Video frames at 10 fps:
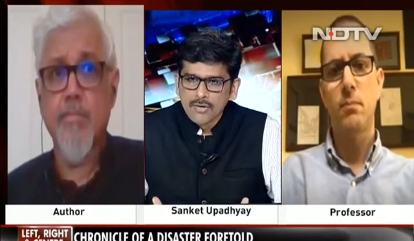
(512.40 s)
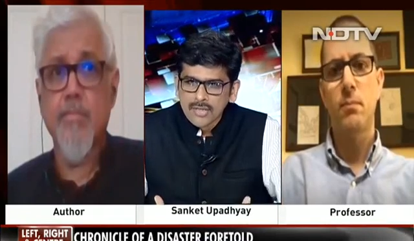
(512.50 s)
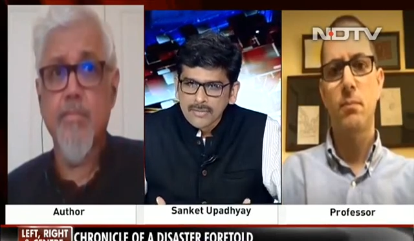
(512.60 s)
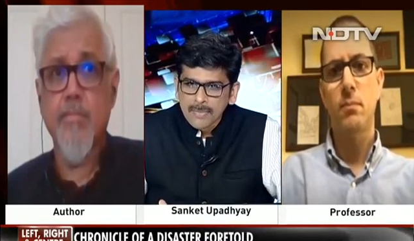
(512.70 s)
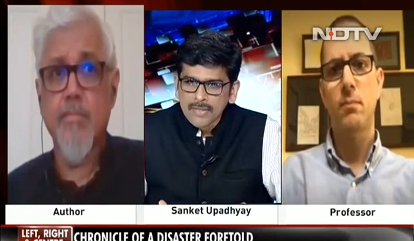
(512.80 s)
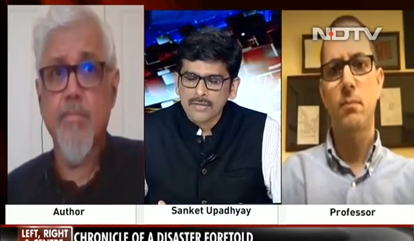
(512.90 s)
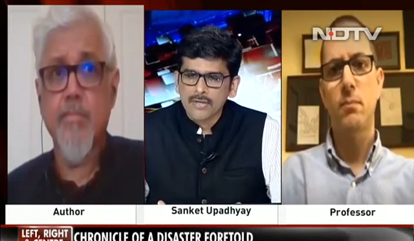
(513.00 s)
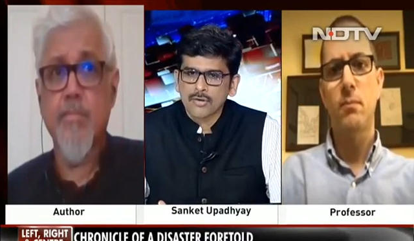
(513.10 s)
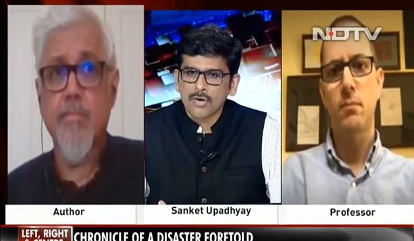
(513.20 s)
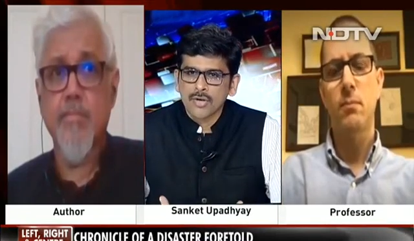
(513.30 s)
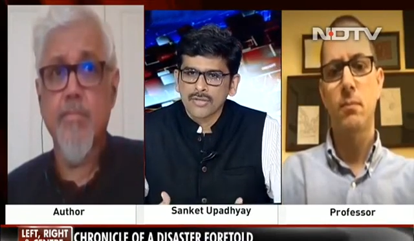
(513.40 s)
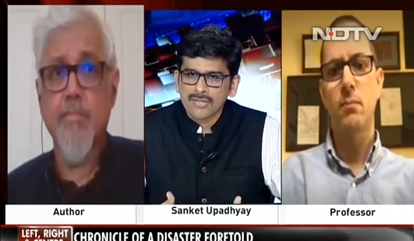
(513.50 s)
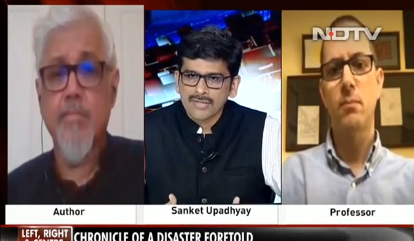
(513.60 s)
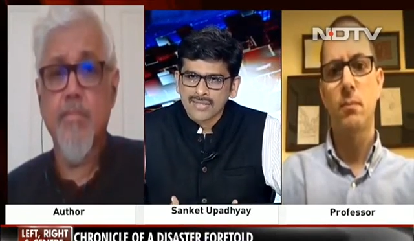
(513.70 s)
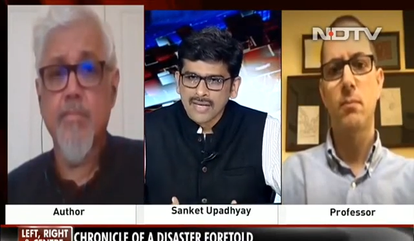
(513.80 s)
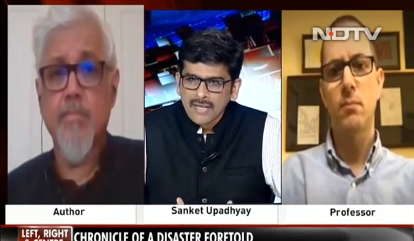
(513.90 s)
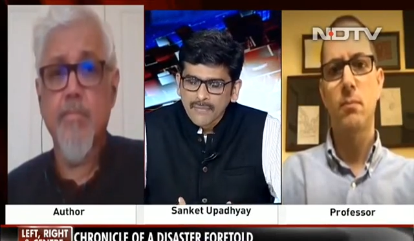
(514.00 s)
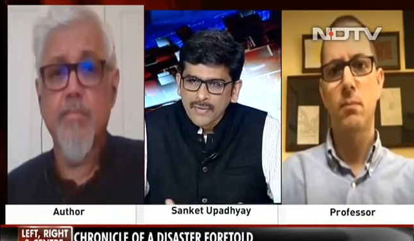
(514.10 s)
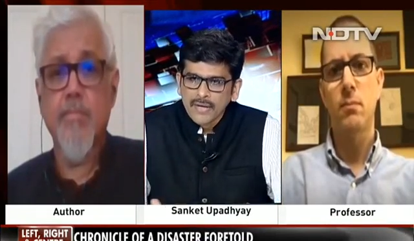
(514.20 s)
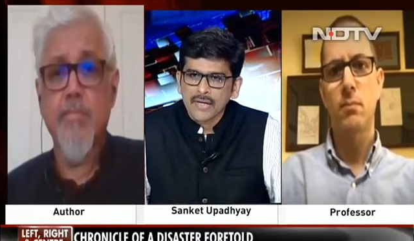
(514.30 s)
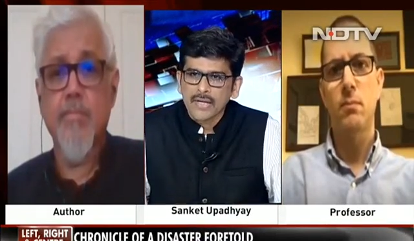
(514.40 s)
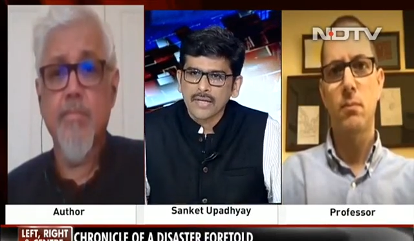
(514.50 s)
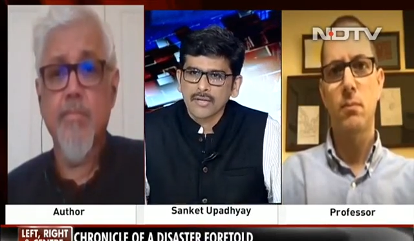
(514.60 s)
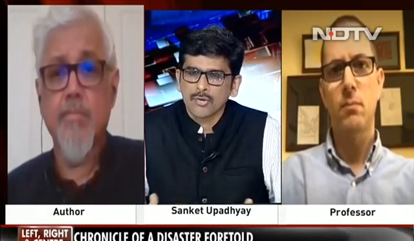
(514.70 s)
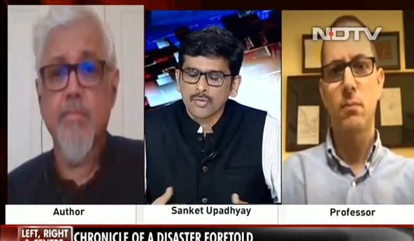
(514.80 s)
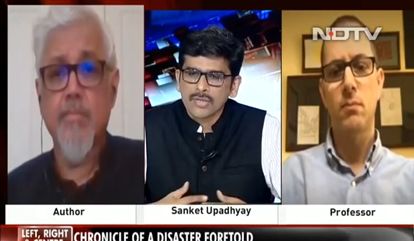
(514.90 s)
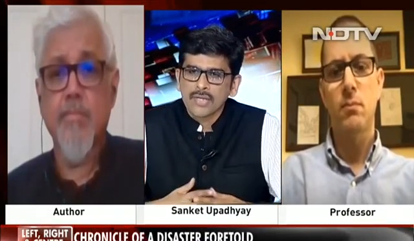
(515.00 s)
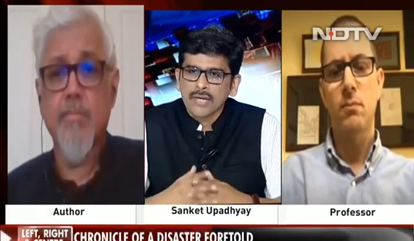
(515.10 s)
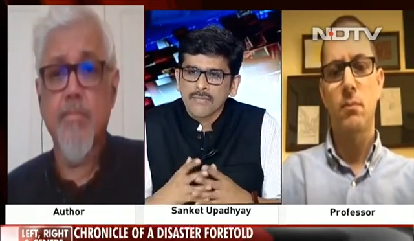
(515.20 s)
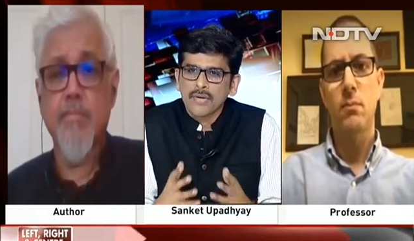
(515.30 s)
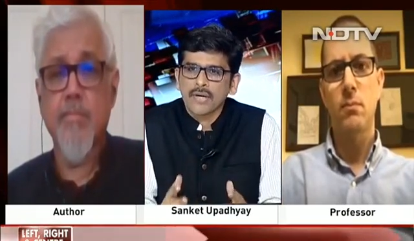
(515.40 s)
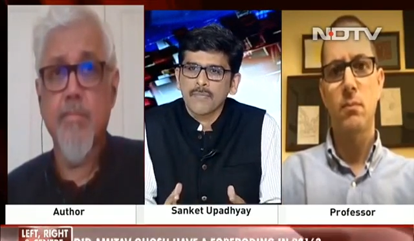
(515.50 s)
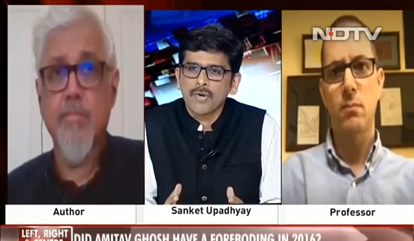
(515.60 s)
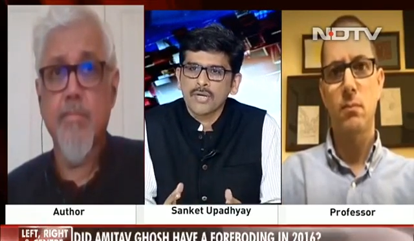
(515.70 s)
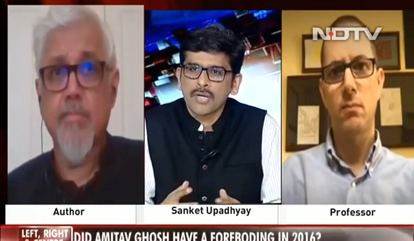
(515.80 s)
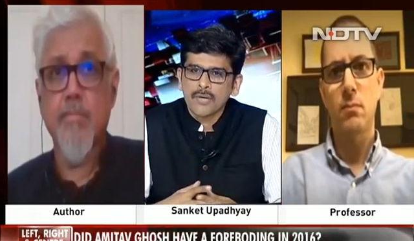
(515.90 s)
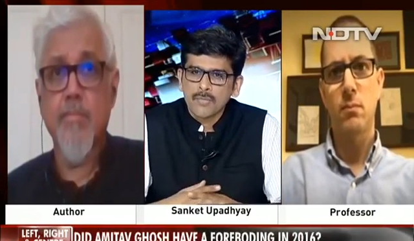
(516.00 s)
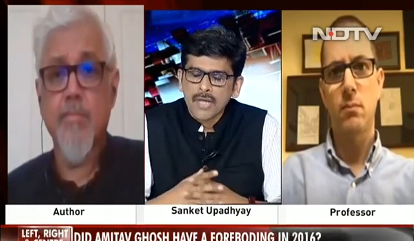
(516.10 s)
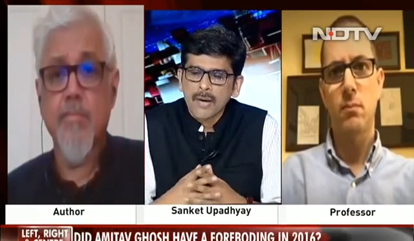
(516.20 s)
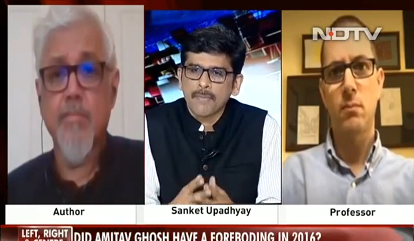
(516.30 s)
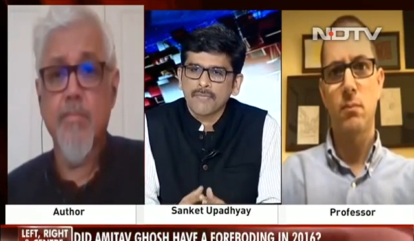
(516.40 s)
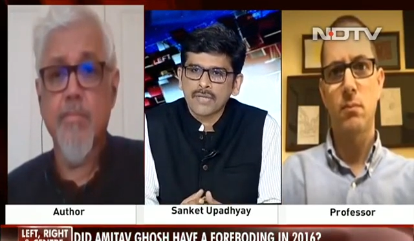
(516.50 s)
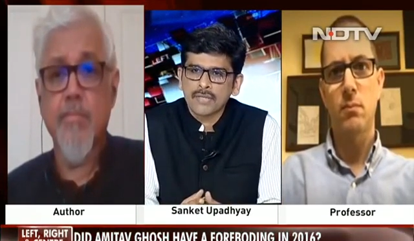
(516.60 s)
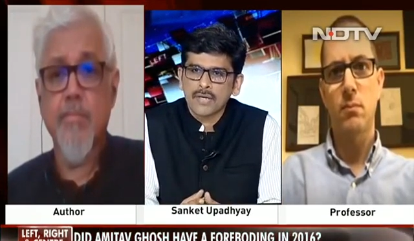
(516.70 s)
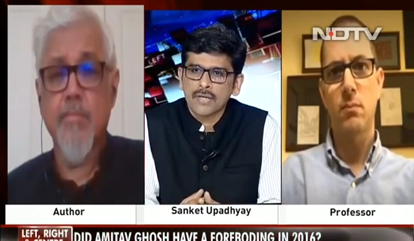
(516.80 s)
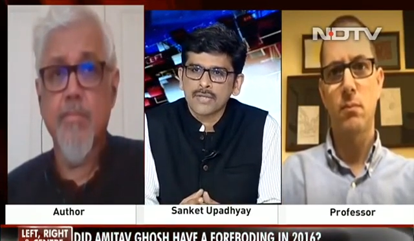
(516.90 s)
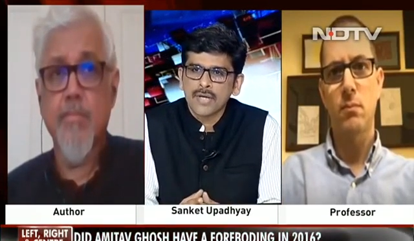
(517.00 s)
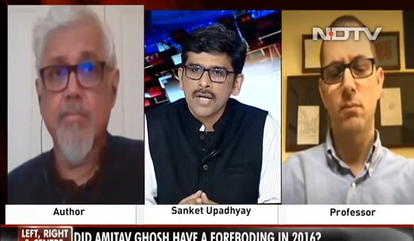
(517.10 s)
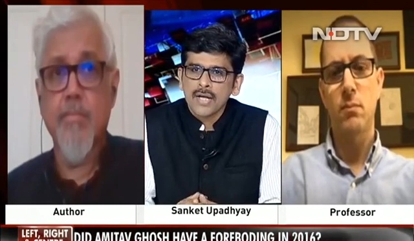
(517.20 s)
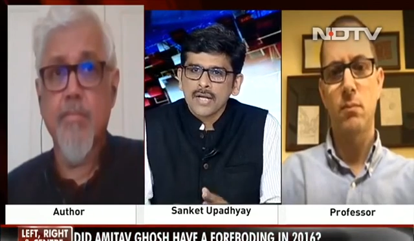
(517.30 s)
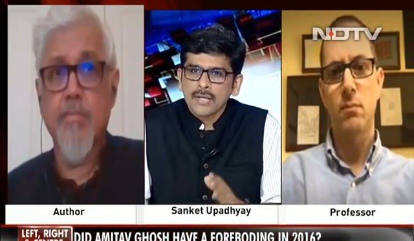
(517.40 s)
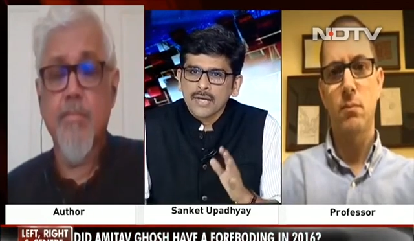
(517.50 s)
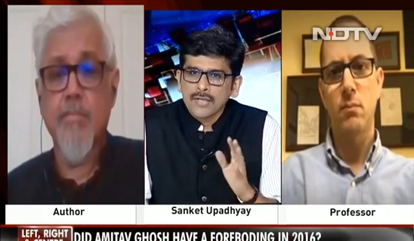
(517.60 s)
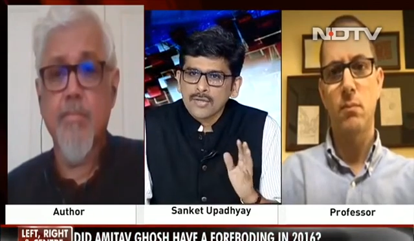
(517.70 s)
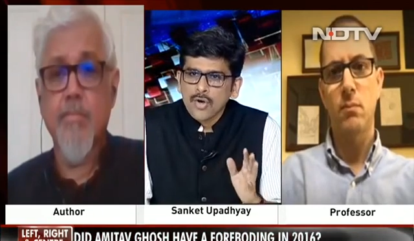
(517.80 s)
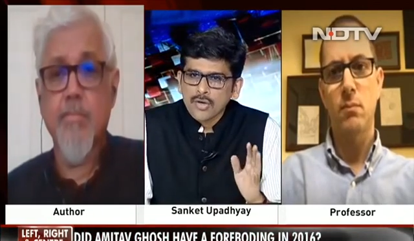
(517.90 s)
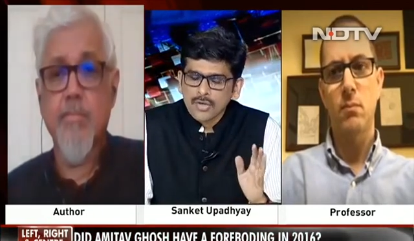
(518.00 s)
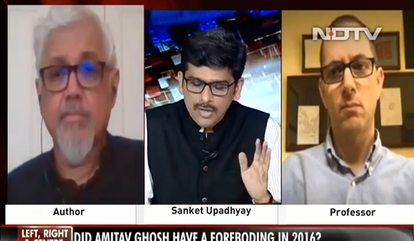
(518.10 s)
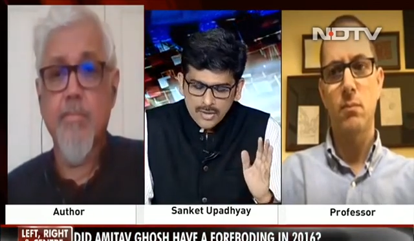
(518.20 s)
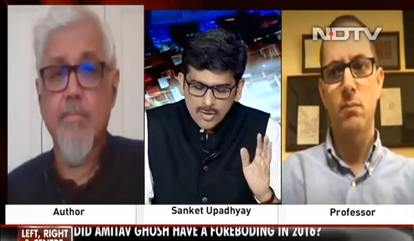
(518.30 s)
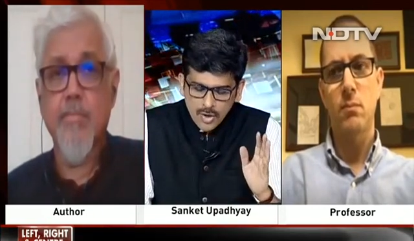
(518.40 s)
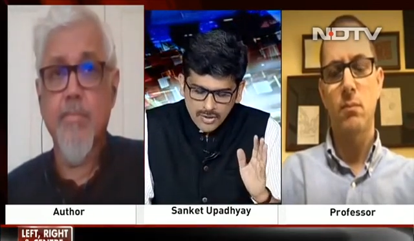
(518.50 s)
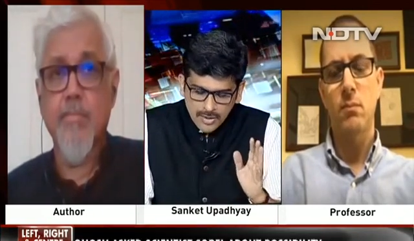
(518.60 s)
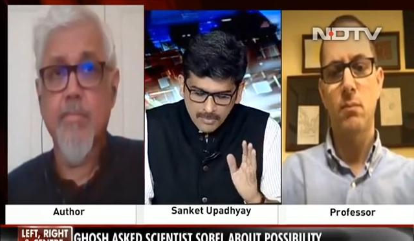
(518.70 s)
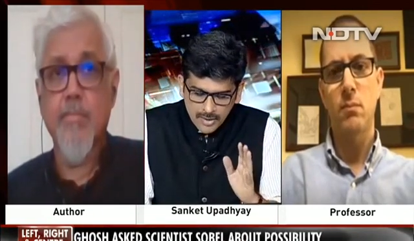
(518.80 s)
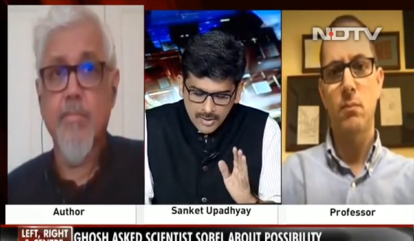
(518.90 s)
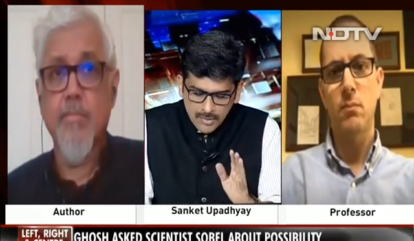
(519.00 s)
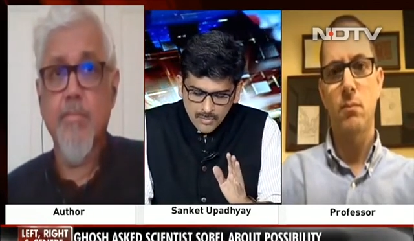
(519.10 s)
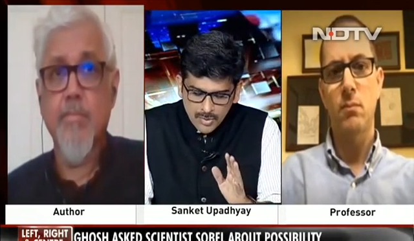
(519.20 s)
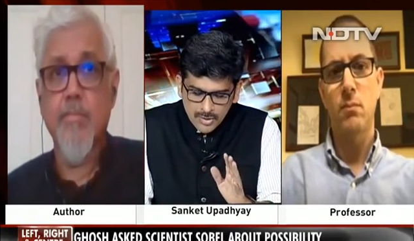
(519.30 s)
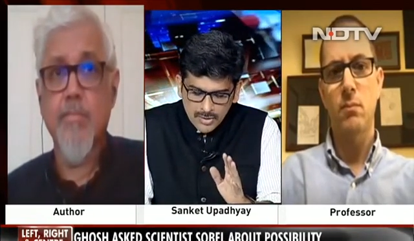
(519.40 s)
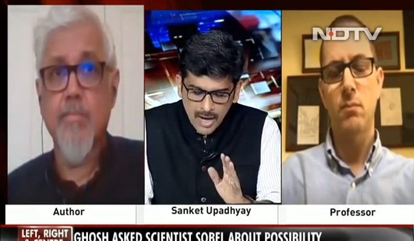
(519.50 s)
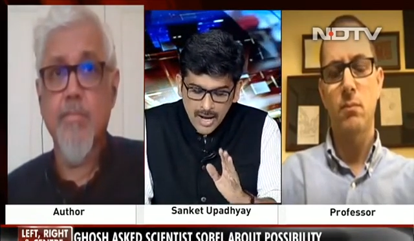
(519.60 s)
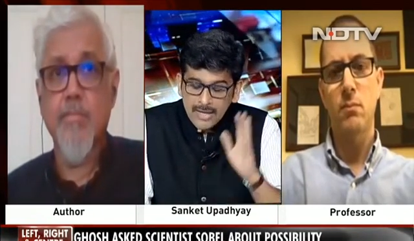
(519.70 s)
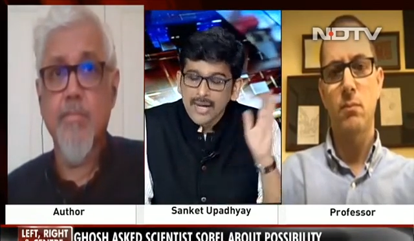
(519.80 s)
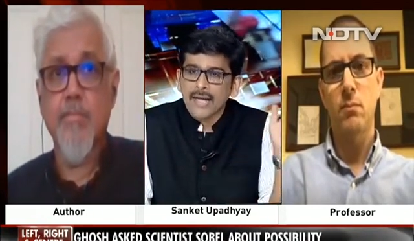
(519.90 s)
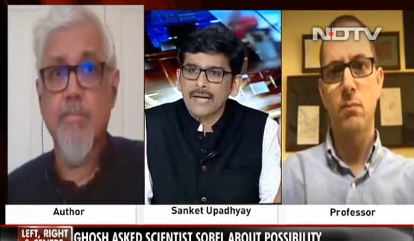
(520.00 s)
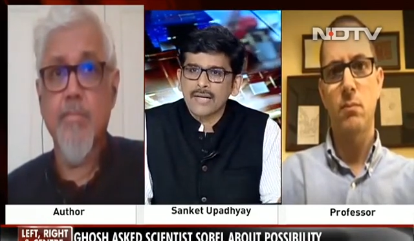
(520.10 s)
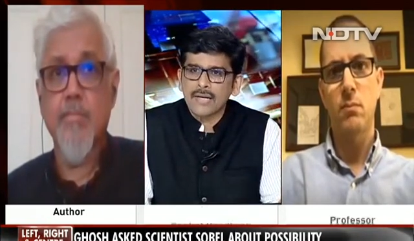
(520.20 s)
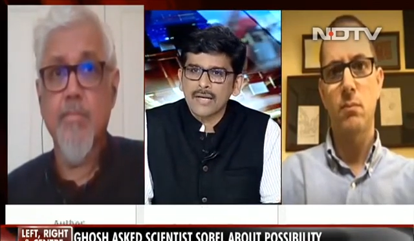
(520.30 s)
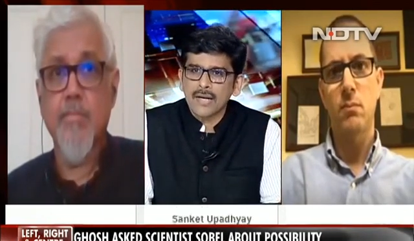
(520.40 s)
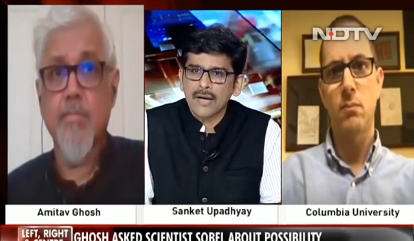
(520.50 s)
Speaker 1: this message across scientifically through the scientific community with the help of research that it's not something which is unlikely?